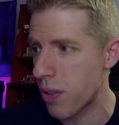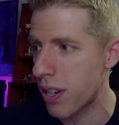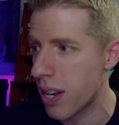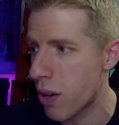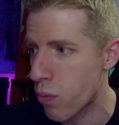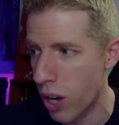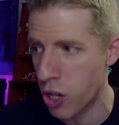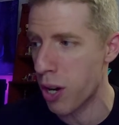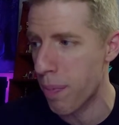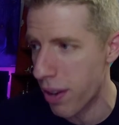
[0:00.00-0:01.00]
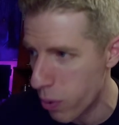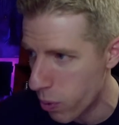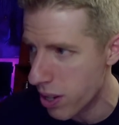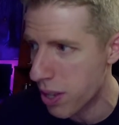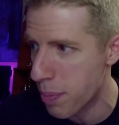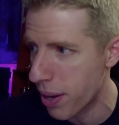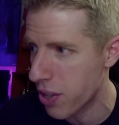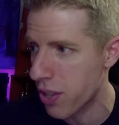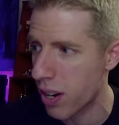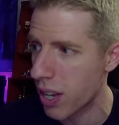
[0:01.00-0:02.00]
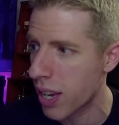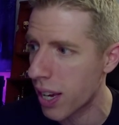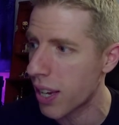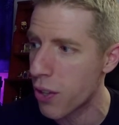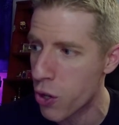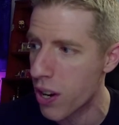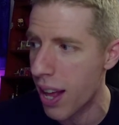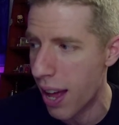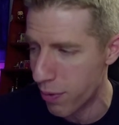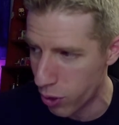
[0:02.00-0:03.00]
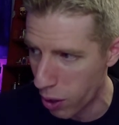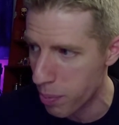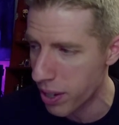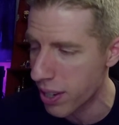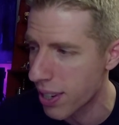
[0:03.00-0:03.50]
or did he rush up there once the Bucks started kicking the shit out of Darby?